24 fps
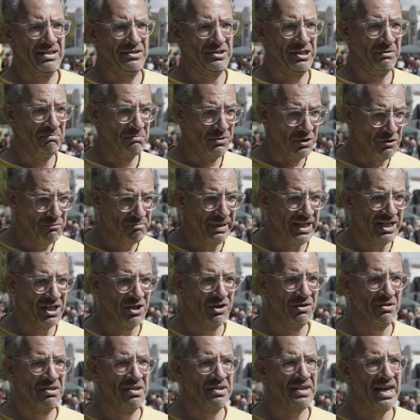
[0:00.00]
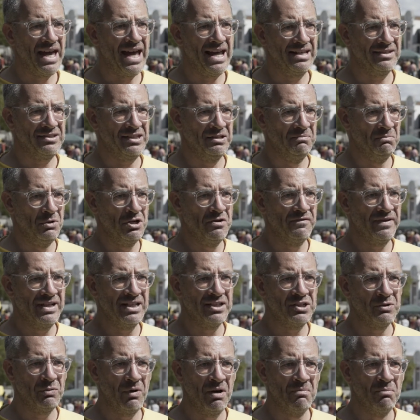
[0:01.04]
to move beyond that, to move
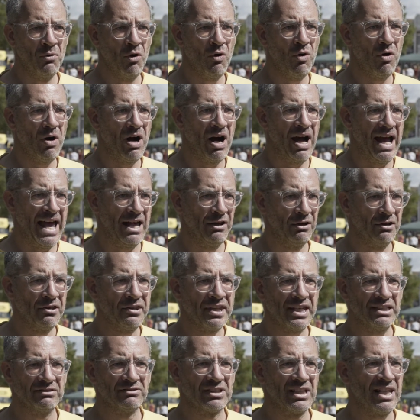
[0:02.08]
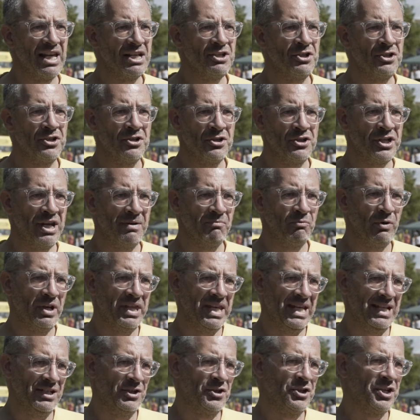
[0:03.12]
into a more healthy relationship
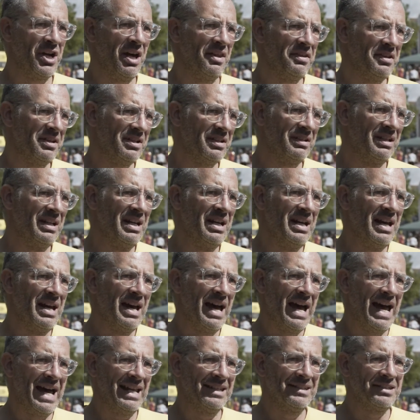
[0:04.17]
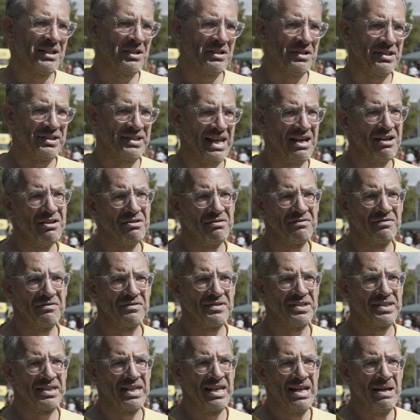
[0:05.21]
with each other and
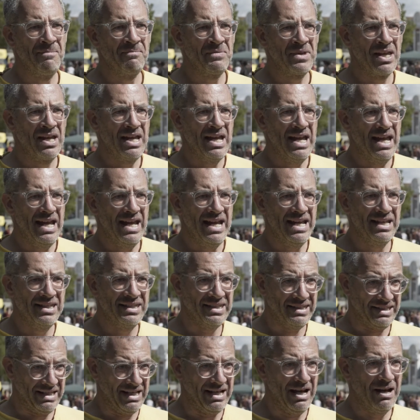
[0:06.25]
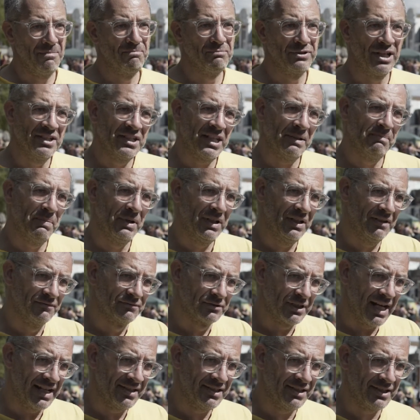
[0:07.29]
ourselves, is a principle of
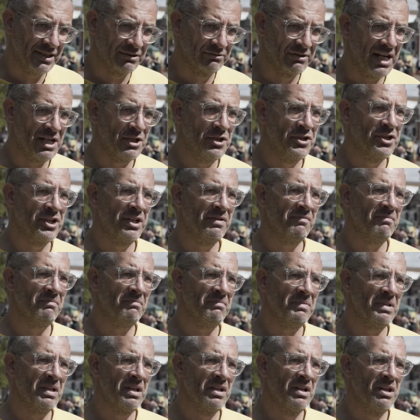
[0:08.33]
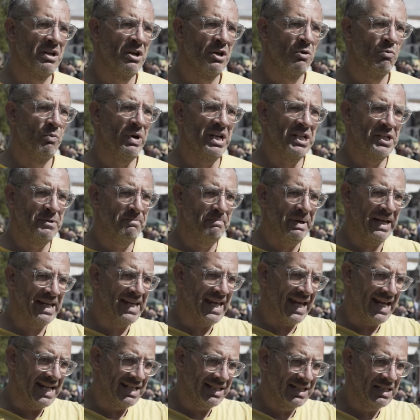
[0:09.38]
restoration, which
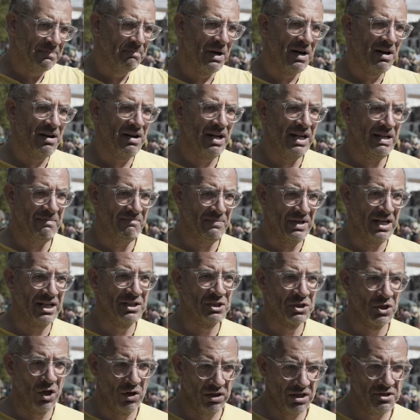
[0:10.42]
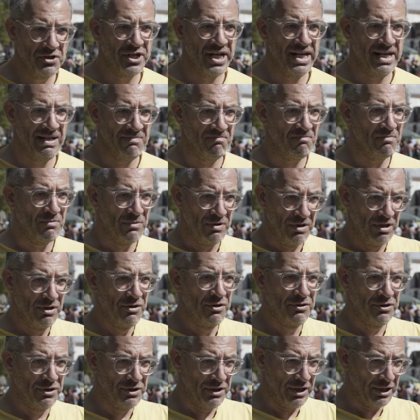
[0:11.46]
begins by acknowledging
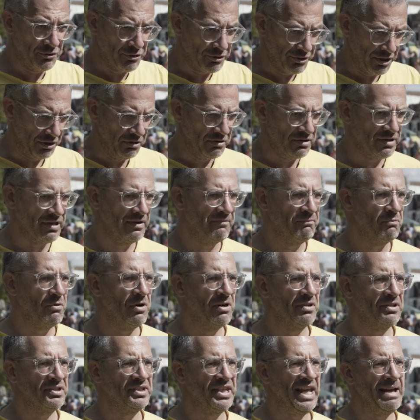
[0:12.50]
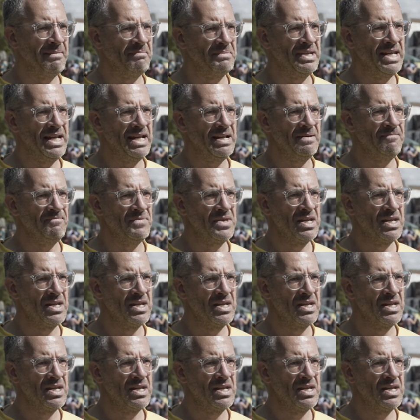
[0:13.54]
the truth of what's happening,